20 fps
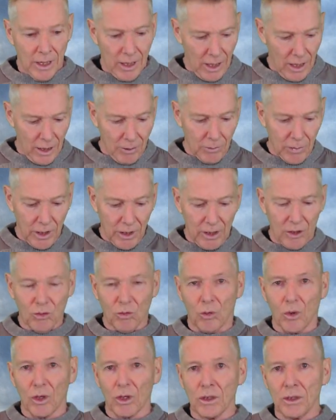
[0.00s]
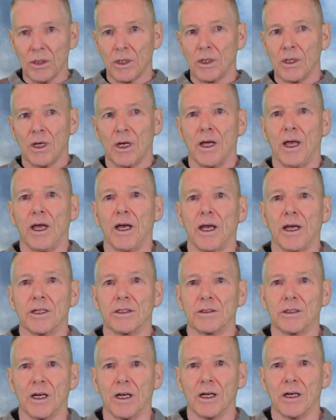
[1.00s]
Um, it is wool,
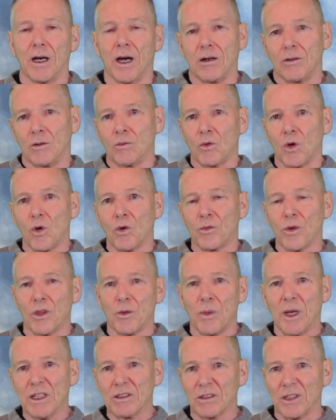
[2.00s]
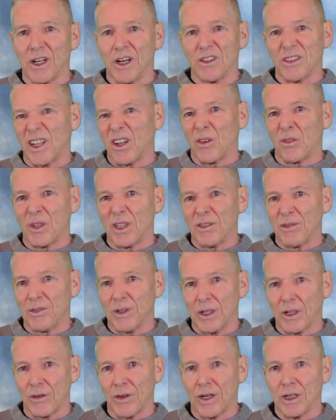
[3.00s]
and uh, over the base layers, I don't really
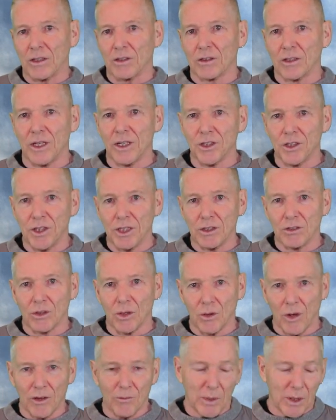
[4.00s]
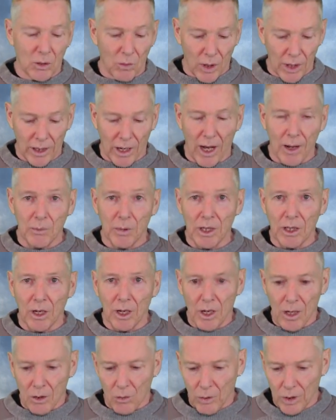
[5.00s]
feel that it's itchy. So I've been quite happy
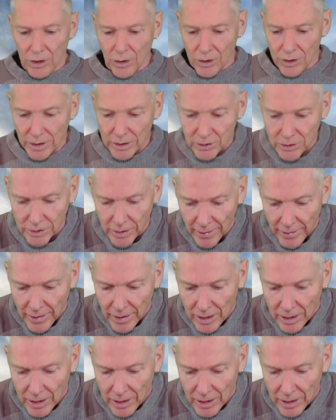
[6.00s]
with this.